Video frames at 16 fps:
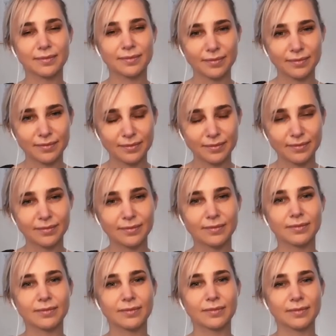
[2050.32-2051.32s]

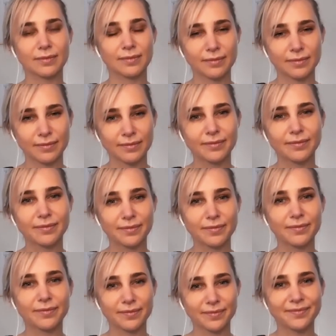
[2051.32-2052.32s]

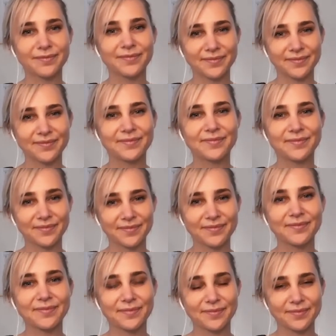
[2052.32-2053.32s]

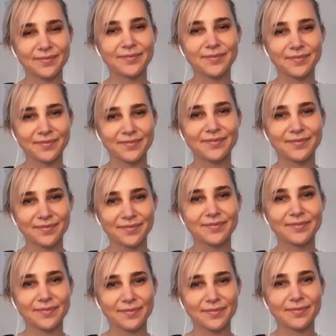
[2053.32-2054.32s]

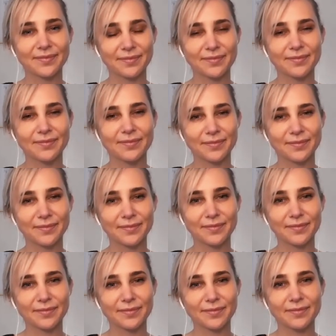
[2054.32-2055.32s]

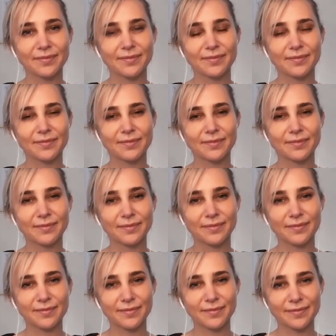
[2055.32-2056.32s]

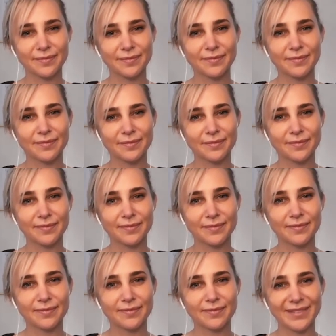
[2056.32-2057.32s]

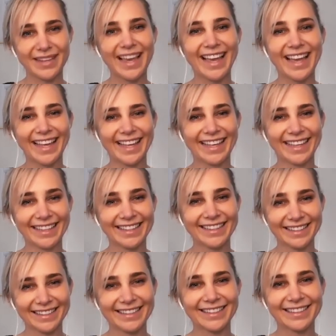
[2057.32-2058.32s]
No words are spoken by the person on screen.